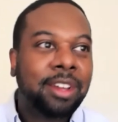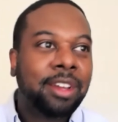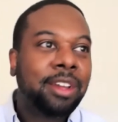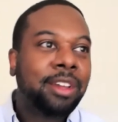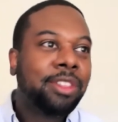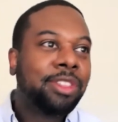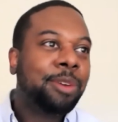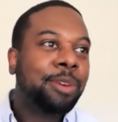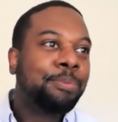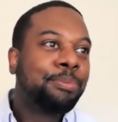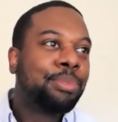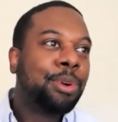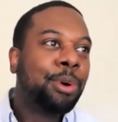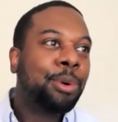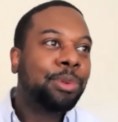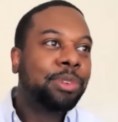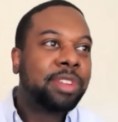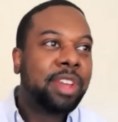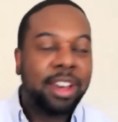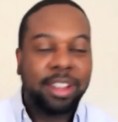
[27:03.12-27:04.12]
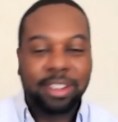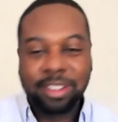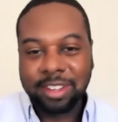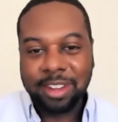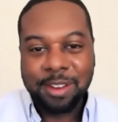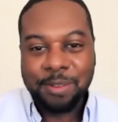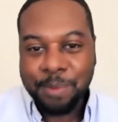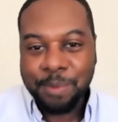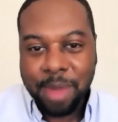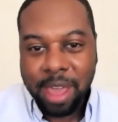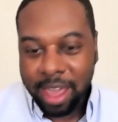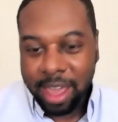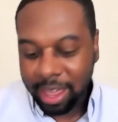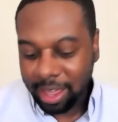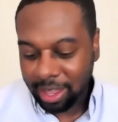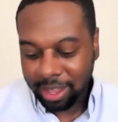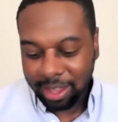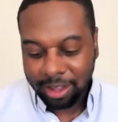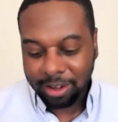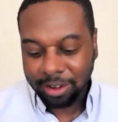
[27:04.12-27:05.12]
the protest in May,
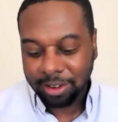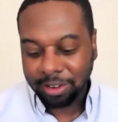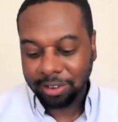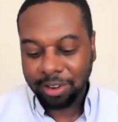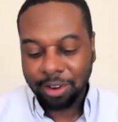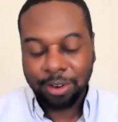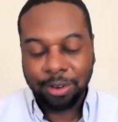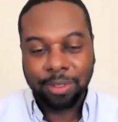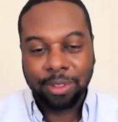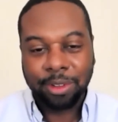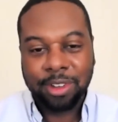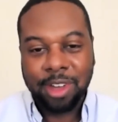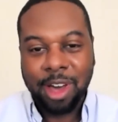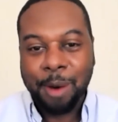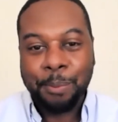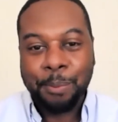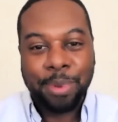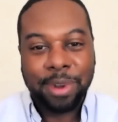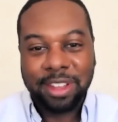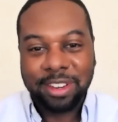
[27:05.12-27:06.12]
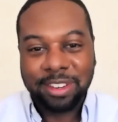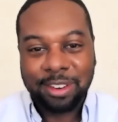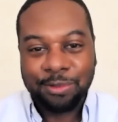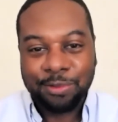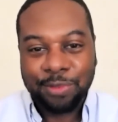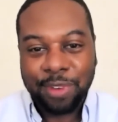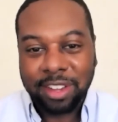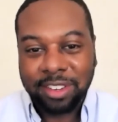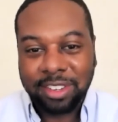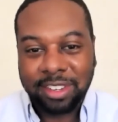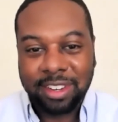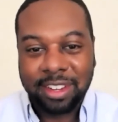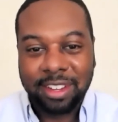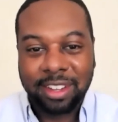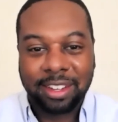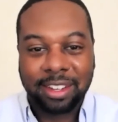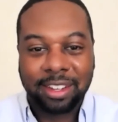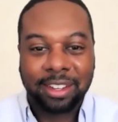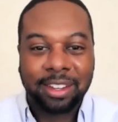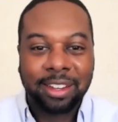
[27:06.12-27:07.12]
or the companies
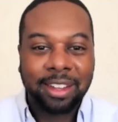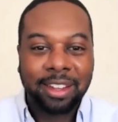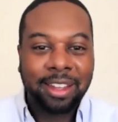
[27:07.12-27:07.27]
investing